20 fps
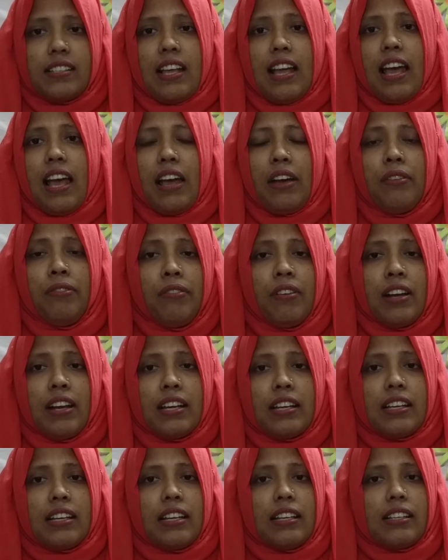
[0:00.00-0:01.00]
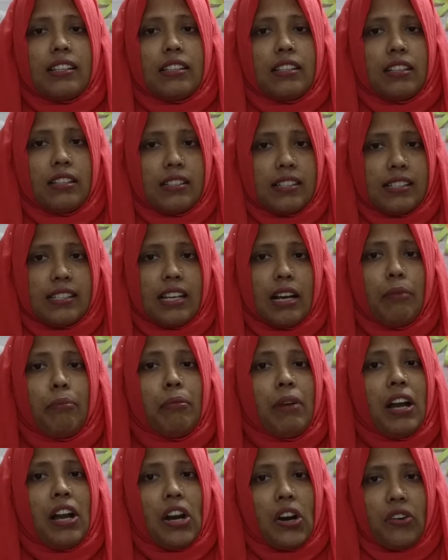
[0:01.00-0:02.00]
have some
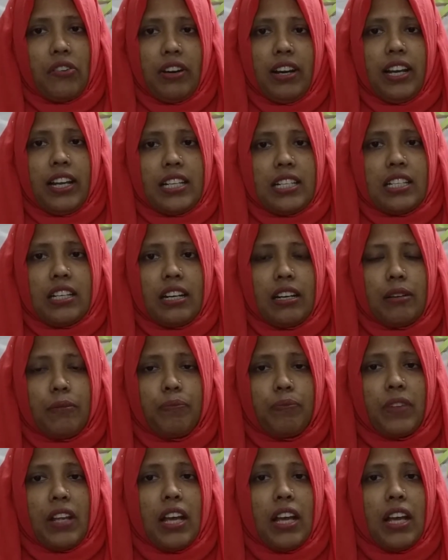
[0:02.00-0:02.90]
relation.